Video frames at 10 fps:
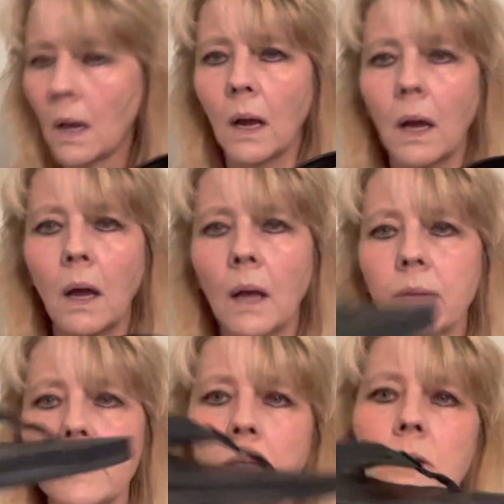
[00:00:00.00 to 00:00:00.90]

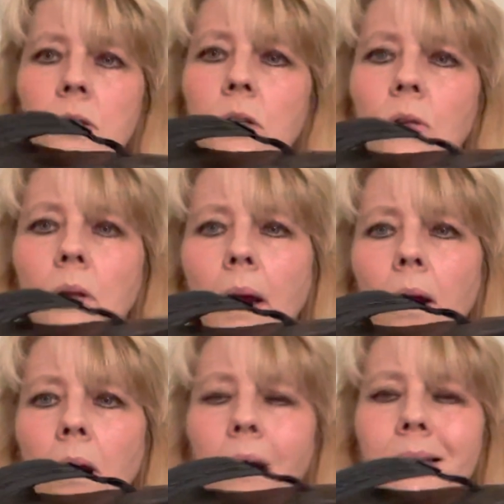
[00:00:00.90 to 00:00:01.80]
The
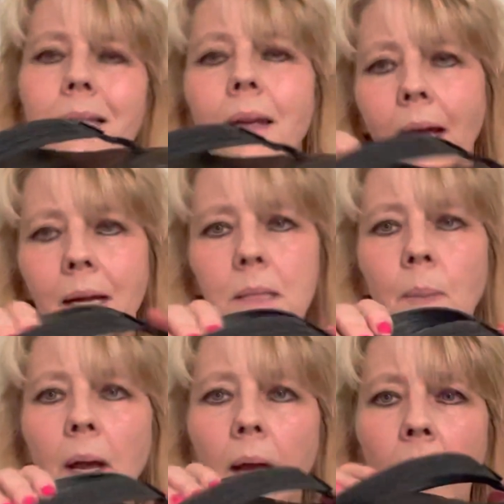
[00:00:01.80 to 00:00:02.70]
2-layer, it's not as
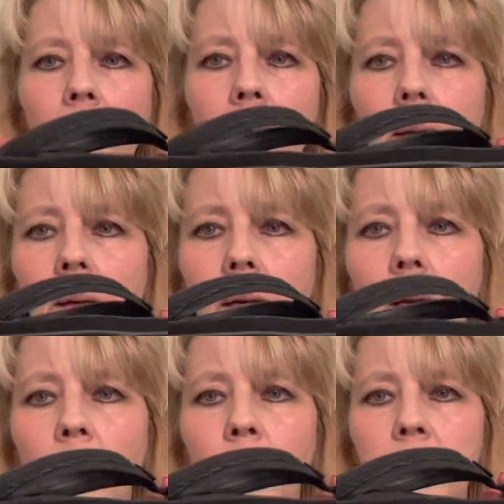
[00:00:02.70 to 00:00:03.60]
bad,
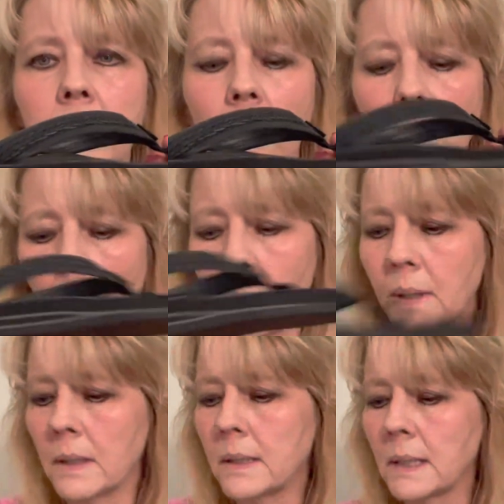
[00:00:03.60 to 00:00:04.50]
but it still happens.